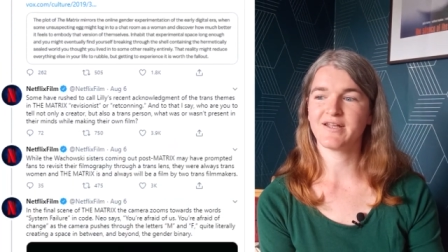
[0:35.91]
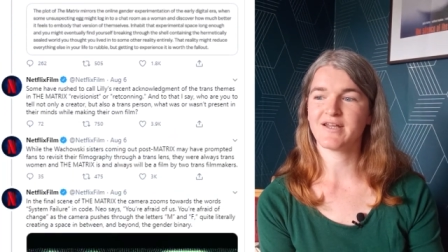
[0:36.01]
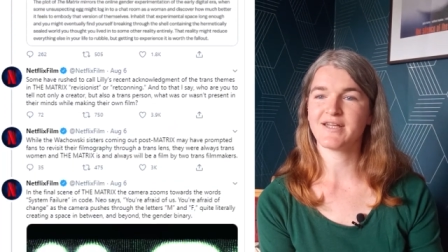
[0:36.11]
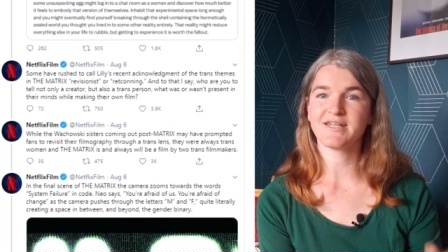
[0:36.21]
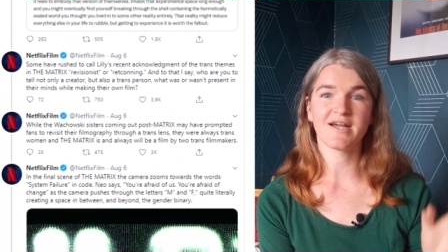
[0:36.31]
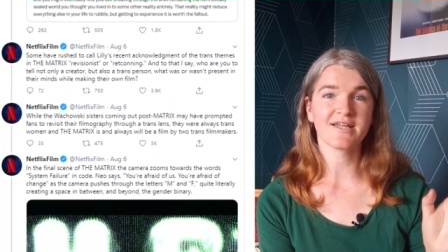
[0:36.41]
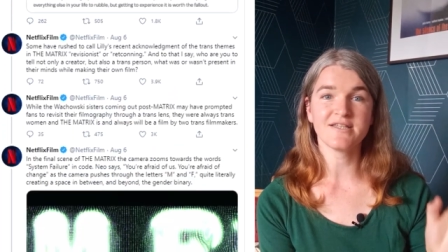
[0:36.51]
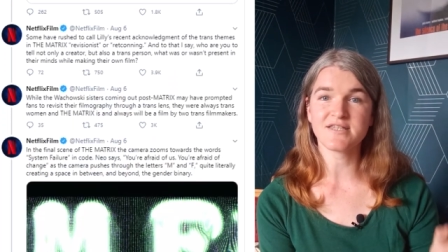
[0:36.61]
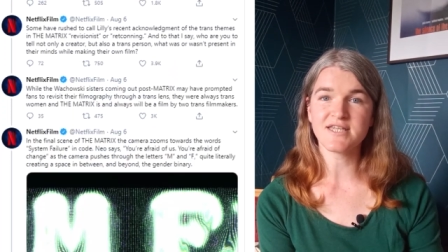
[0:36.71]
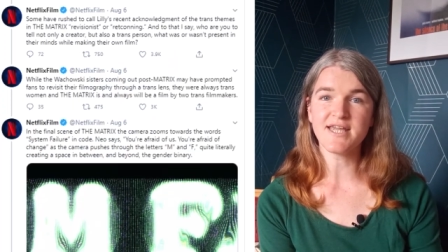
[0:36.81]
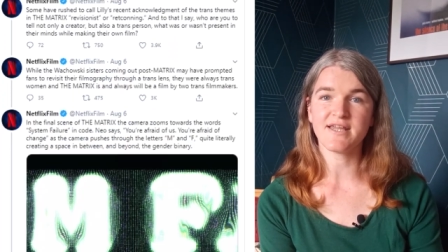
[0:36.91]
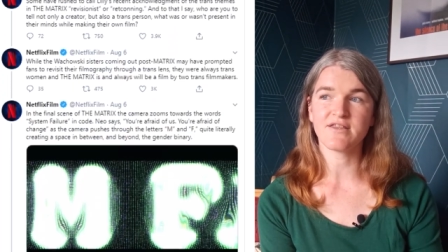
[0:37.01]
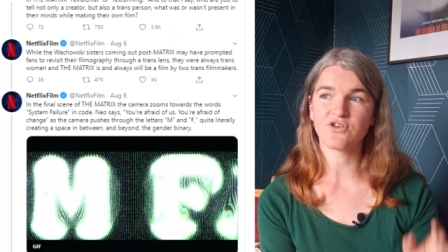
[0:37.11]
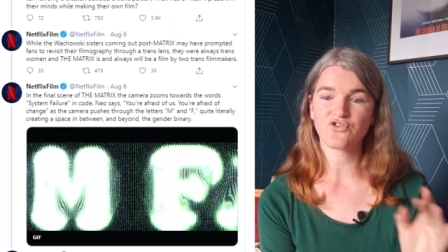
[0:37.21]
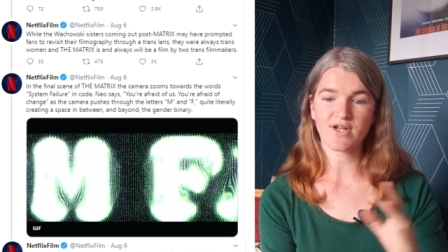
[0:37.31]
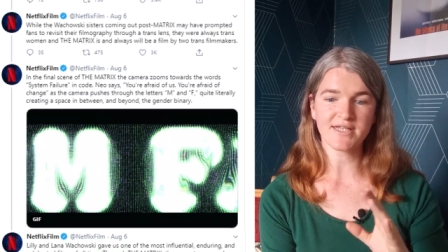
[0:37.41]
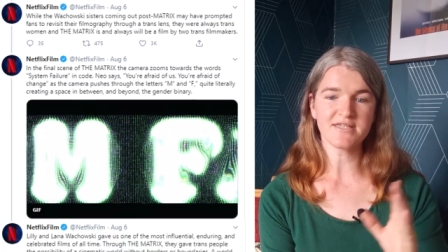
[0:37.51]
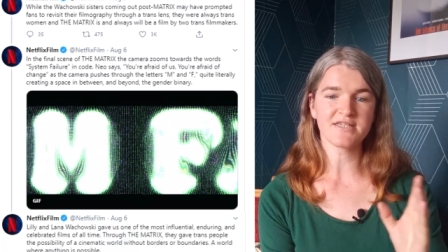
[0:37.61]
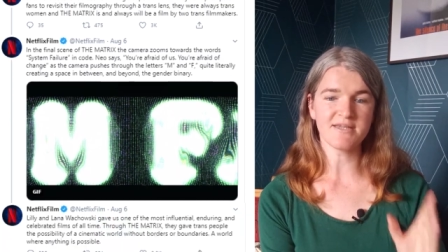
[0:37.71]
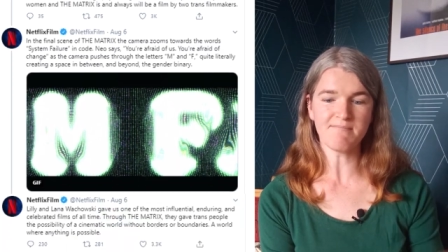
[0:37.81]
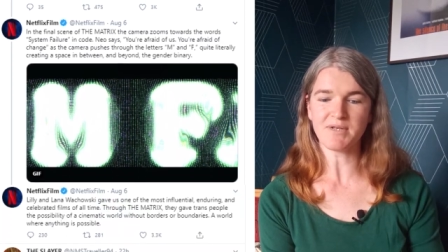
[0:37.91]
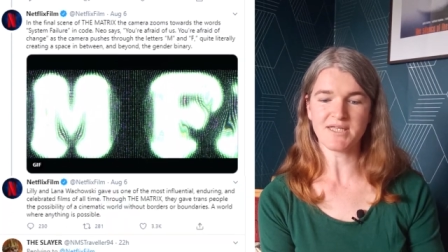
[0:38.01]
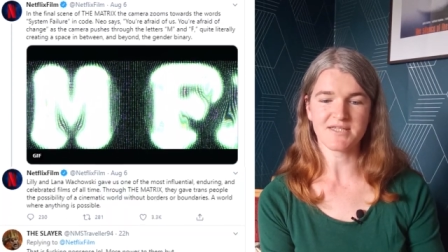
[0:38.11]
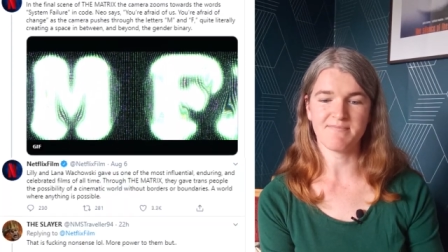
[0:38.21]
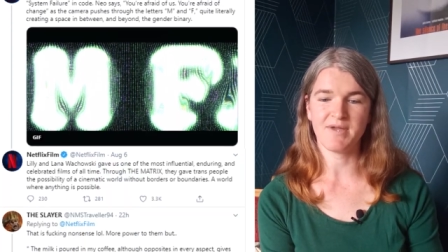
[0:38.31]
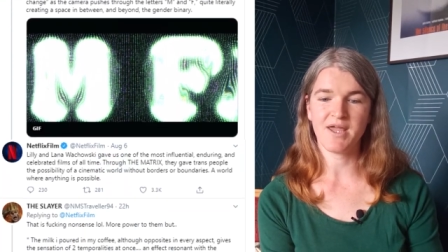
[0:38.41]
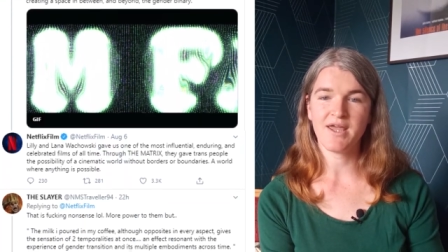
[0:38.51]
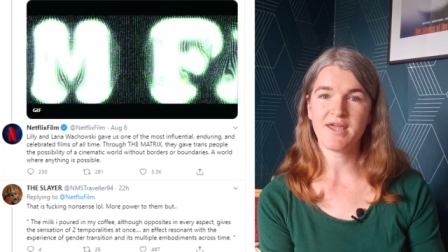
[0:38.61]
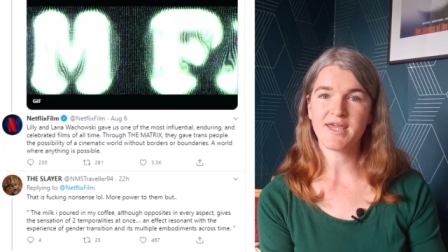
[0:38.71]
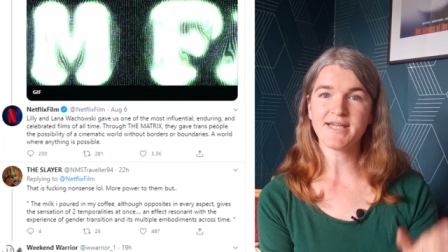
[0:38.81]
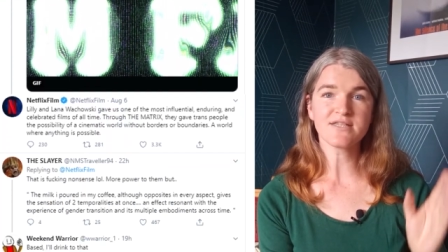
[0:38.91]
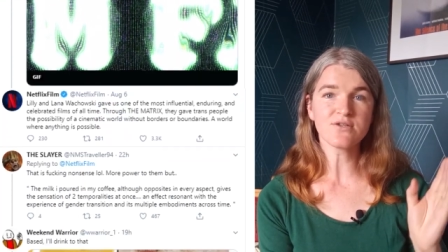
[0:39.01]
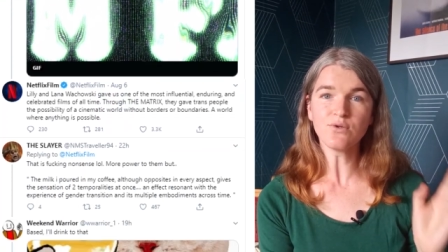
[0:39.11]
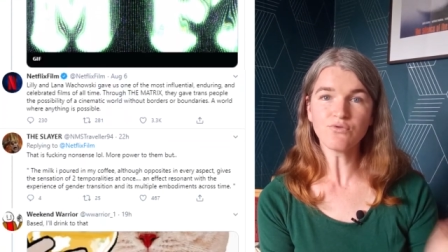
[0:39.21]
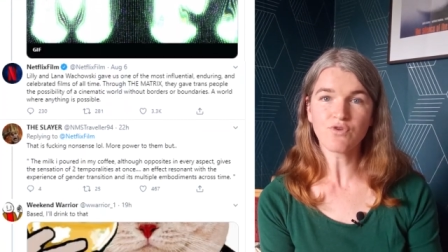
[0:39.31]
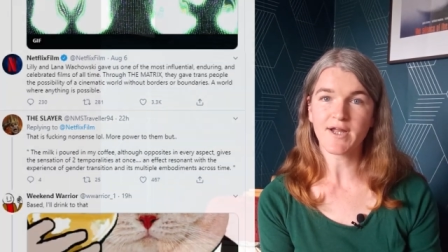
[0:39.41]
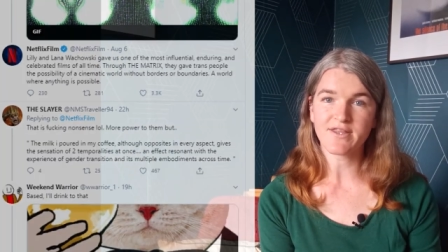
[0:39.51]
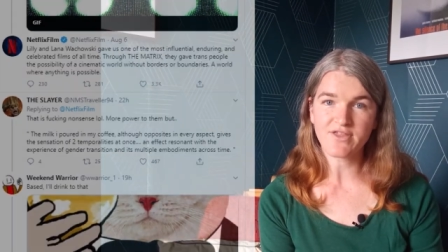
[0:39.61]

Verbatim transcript: I, I, I can see it, the trans symbolism. It's all right